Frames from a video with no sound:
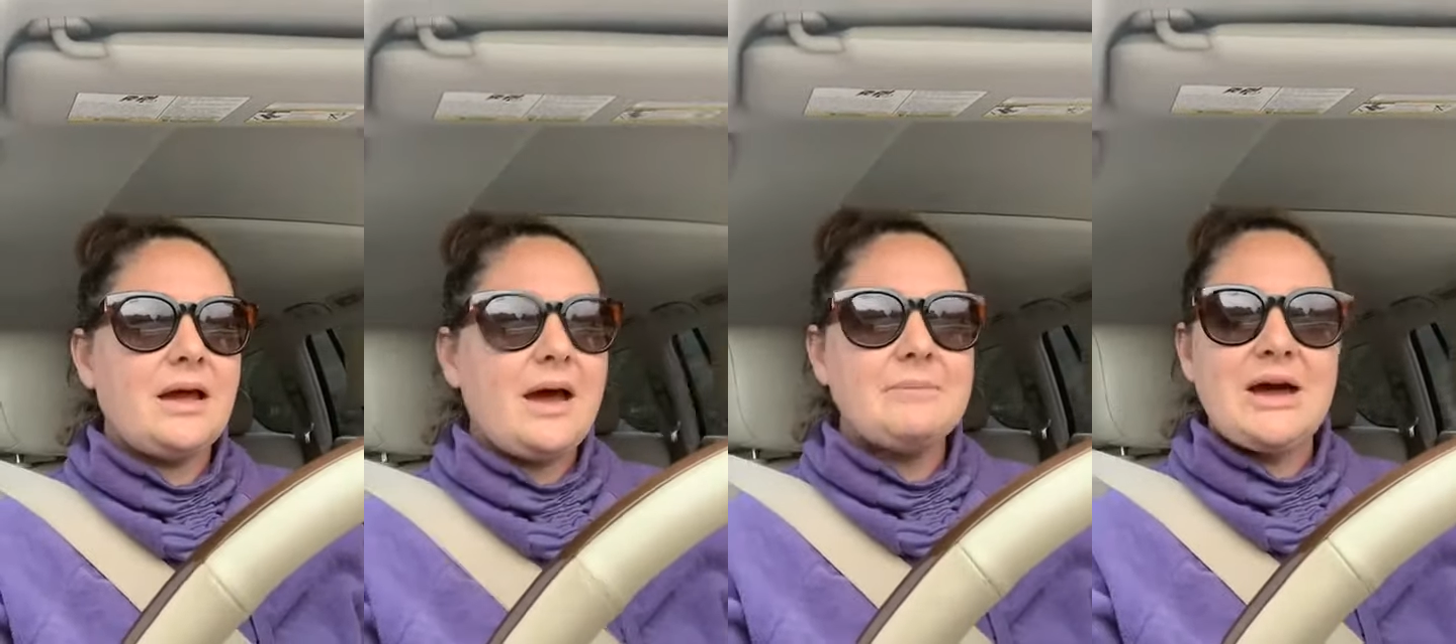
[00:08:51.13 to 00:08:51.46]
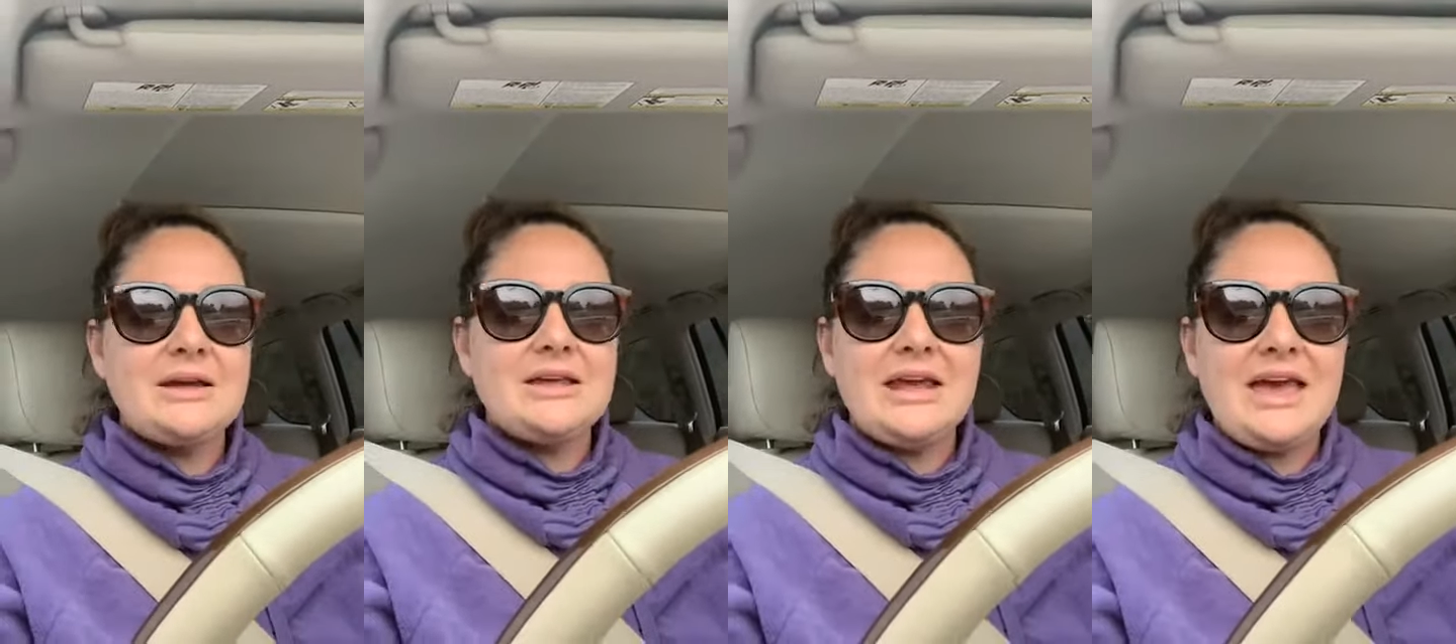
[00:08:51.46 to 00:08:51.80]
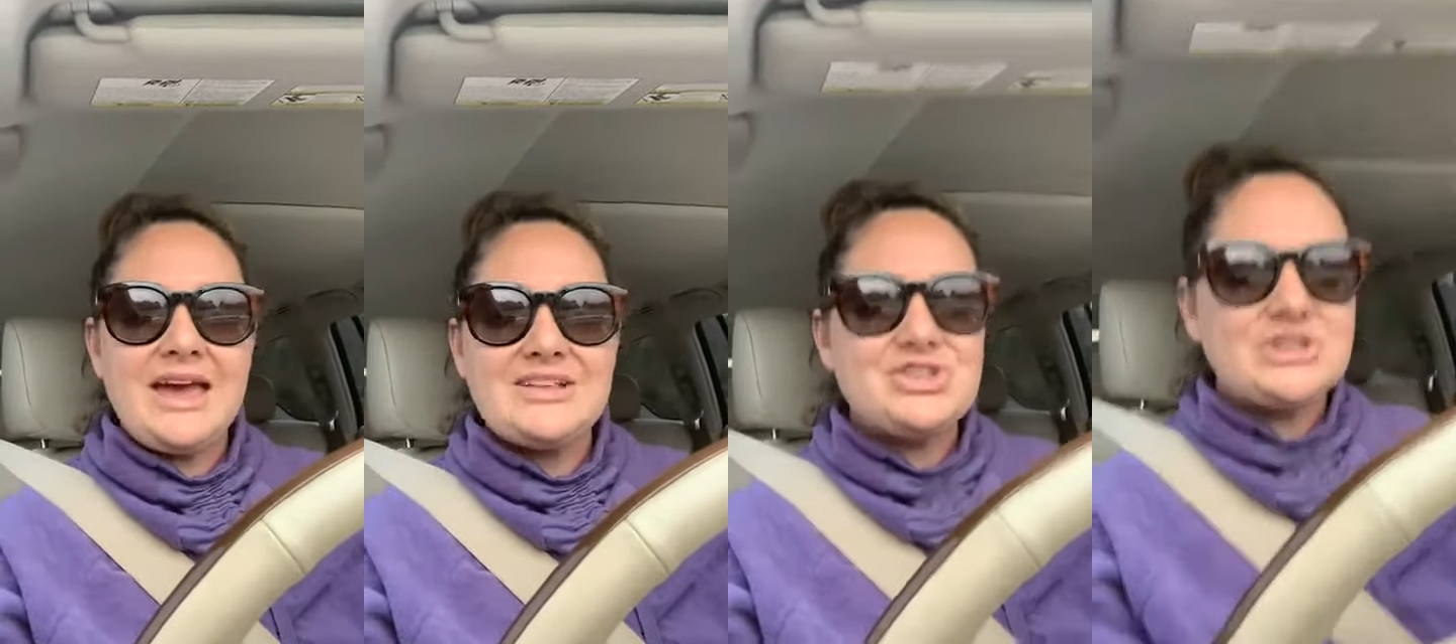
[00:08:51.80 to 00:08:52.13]
not going
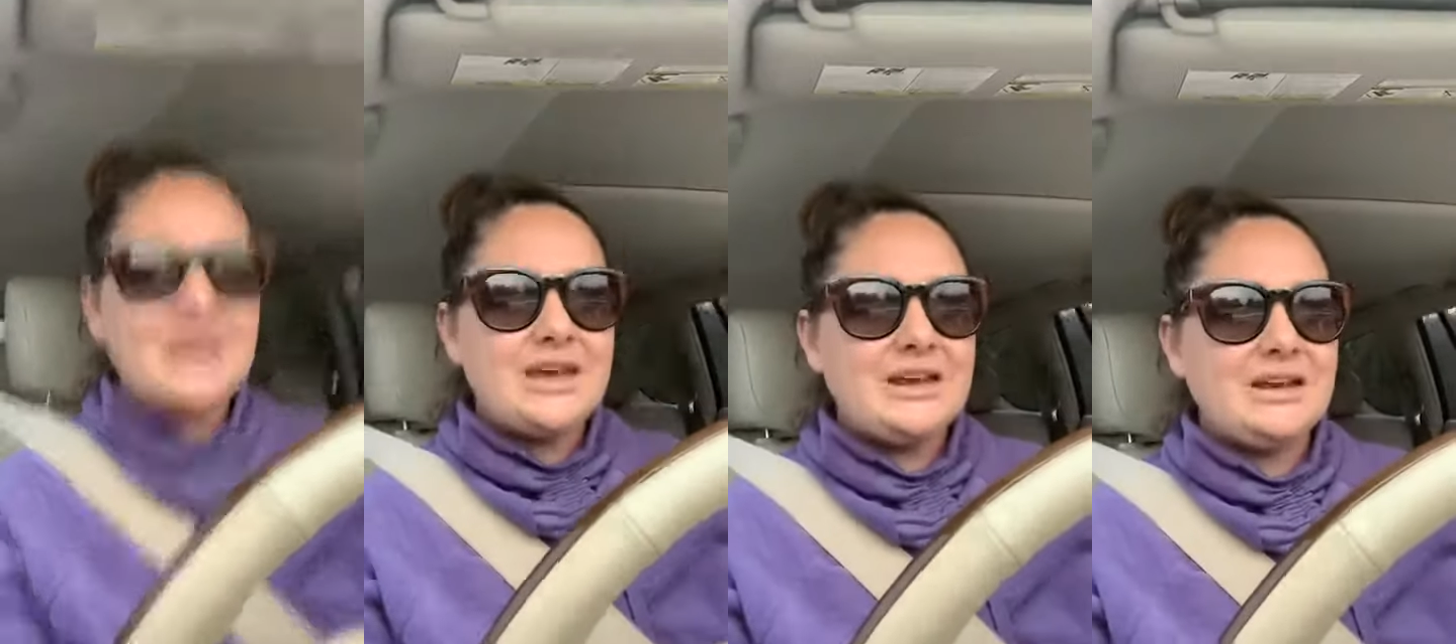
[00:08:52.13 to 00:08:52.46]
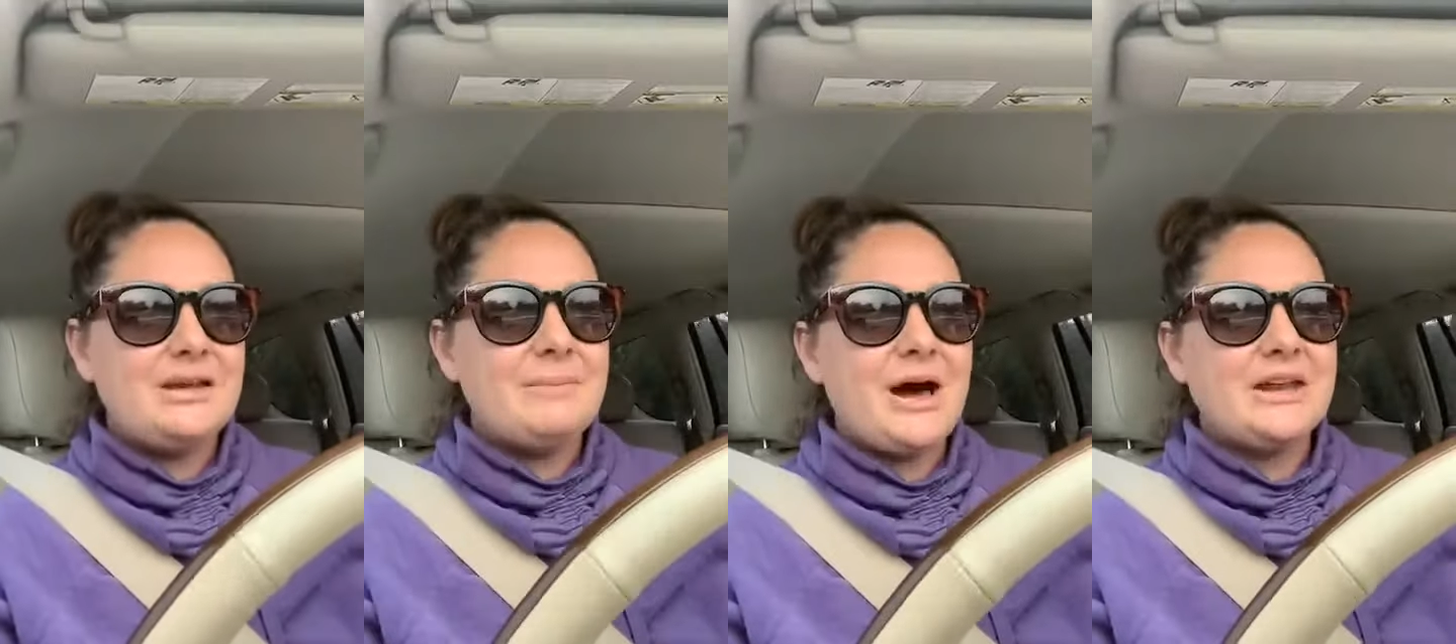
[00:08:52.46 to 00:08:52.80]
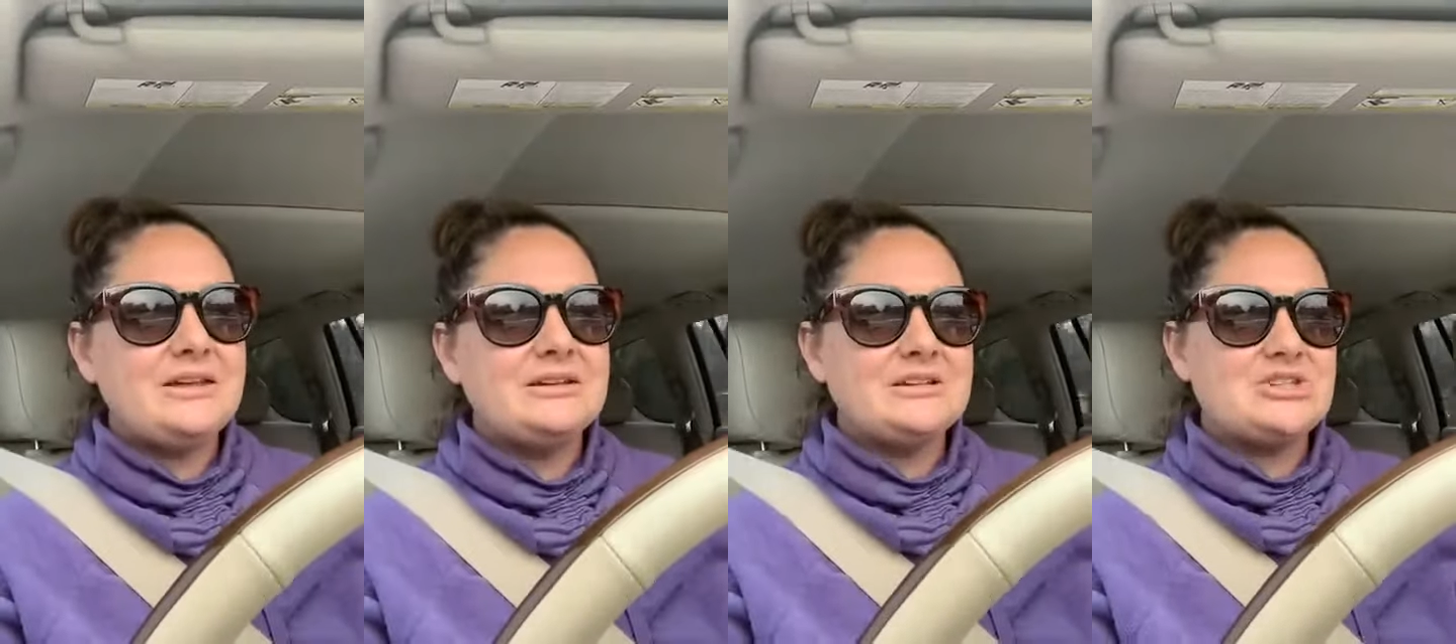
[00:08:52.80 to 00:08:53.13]
to educate
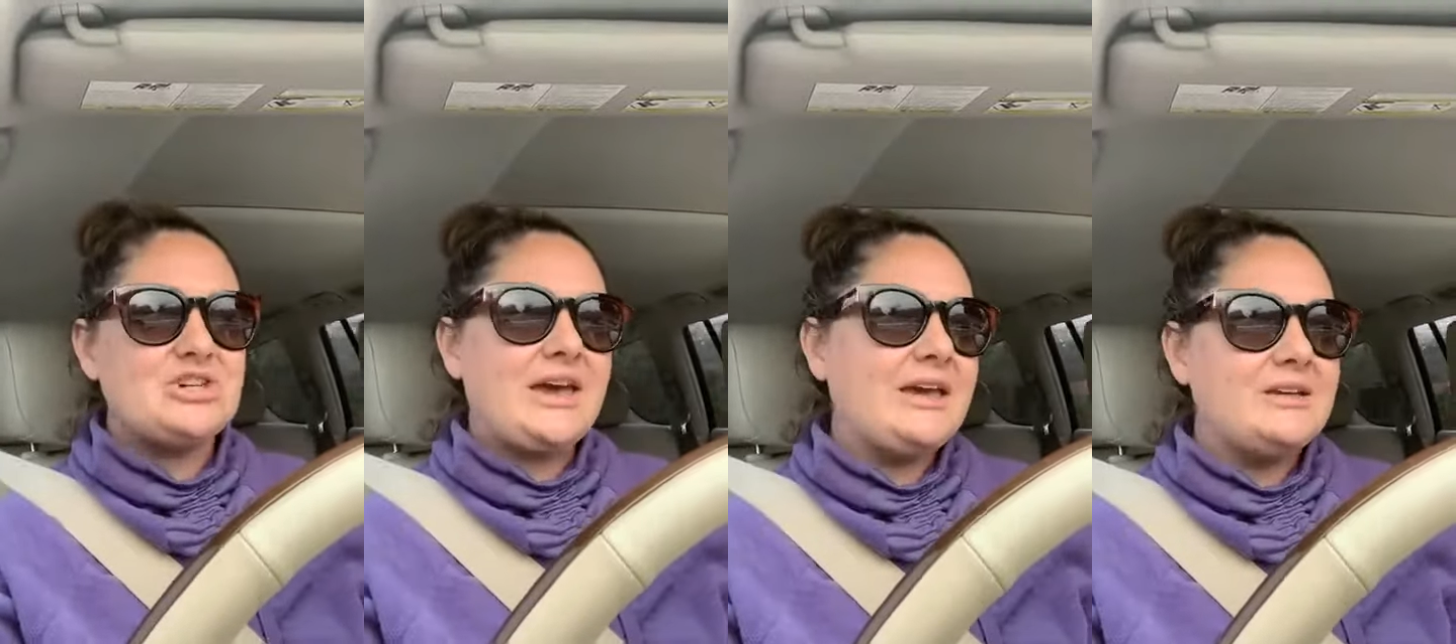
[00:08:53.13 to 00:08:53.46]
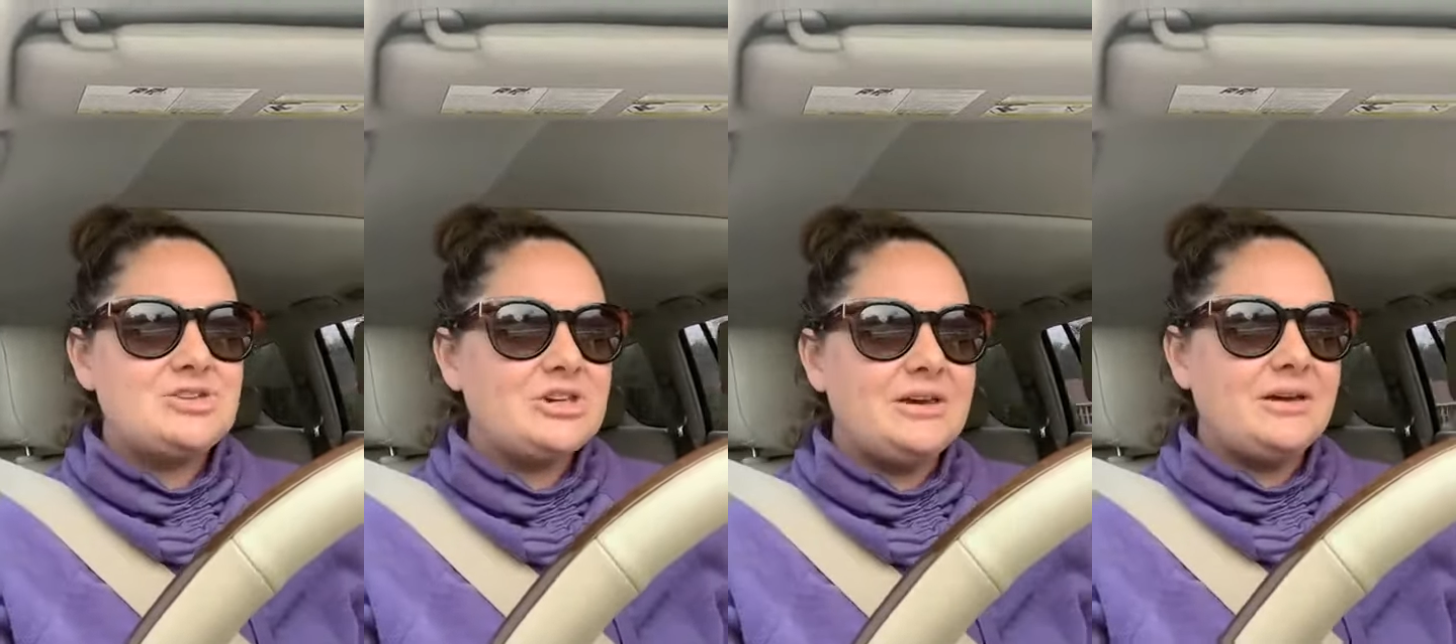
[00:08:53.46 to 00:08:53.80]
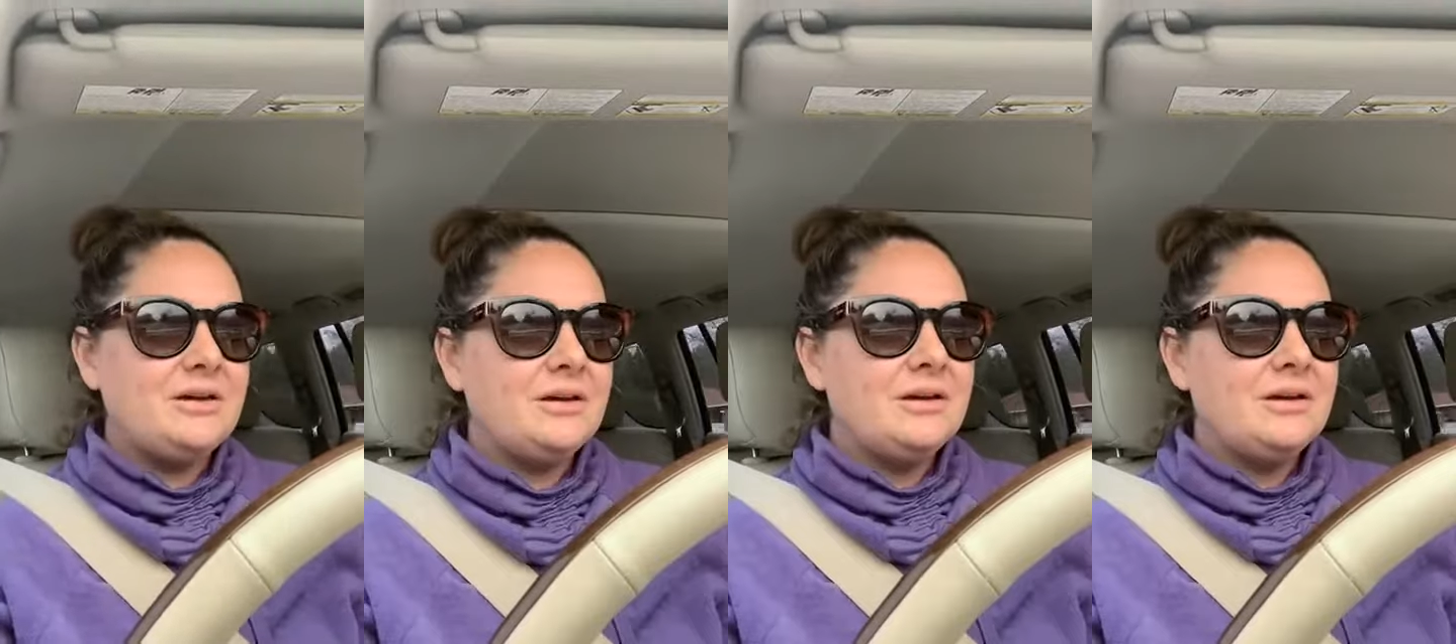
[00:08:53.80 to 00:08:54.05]
anybody into changing.